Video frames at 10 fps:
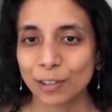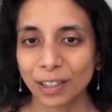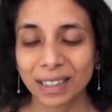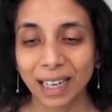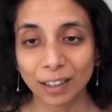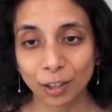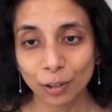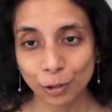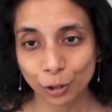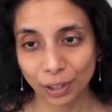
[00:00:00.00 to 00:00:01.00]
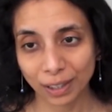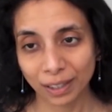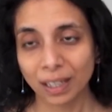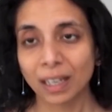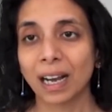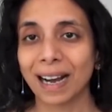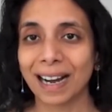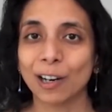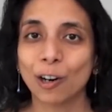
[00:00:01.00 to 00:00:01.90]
So in conclusion, I